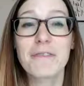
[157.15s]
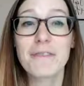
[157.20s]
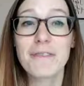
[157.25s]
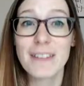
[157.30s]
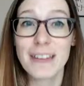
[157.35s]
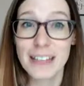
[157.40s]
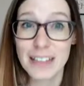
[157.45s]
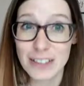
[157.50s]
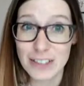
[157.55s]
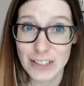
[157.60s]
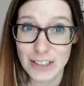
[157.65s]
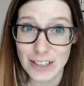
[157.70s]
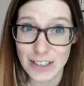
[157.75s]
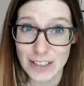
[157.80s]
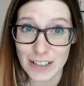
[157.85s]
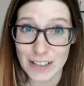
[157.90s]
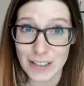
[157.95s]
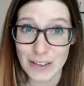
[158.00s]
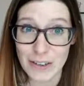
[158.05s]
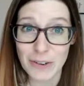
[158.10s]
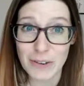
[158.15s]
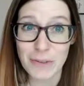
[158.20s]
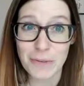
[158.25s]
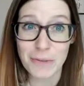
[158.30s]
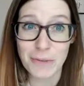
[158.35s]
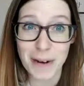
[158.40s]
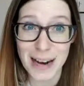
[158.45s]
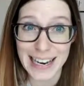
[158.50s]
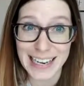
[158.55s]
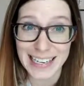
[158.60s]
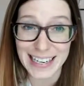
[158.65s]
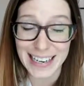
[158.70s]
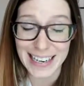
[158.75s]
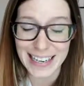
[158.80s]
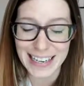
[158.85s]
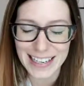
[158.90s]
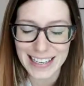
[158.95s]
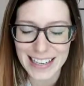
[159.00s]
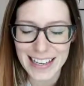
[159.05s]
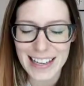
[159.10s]
fiction
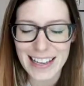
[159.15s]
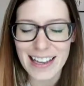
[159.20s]
writing.